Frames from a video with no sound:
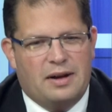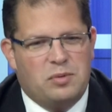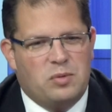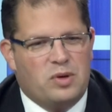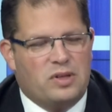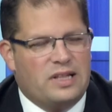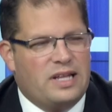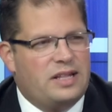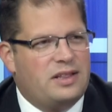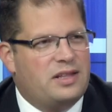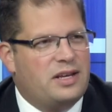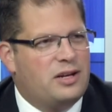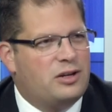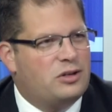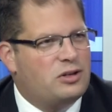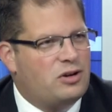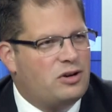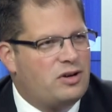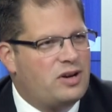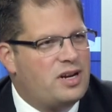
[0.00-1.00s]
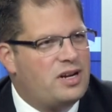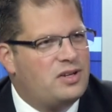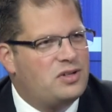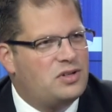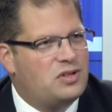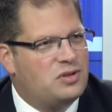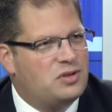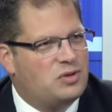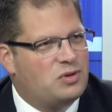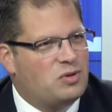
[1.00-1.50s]
will let the
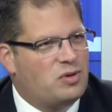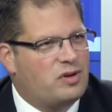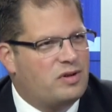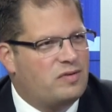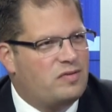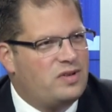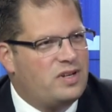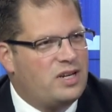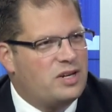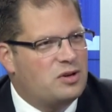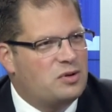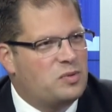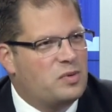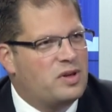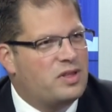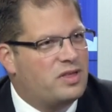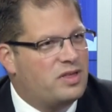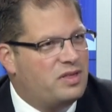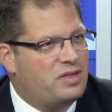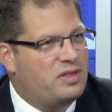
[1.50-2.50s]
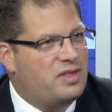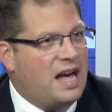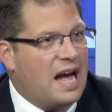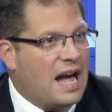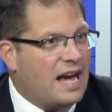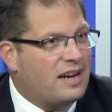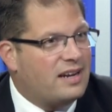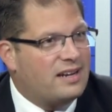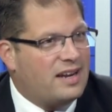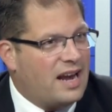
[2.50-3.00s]
attorneys sort of deal with
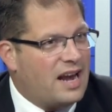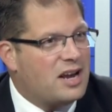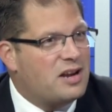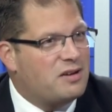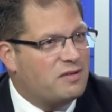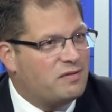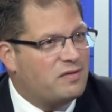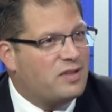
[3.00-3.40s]
that end of